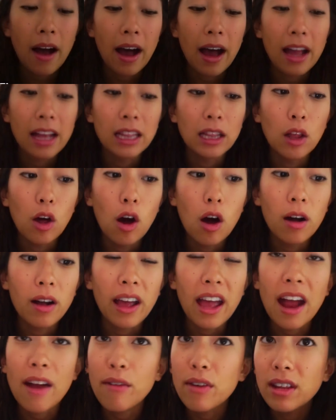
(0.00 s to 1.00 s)
I log
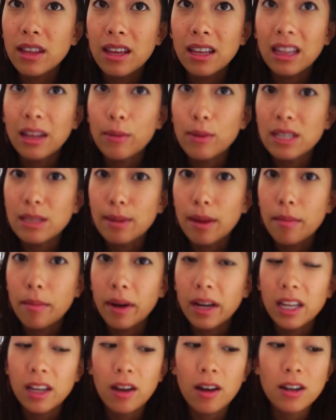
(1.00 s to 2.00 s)
everything that we spend
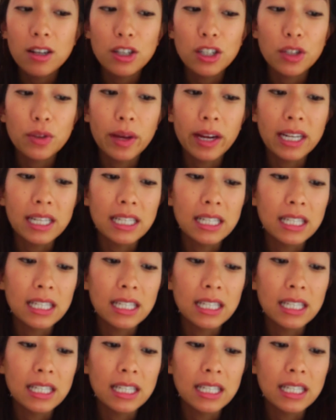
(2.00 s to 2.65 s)
money on just so I can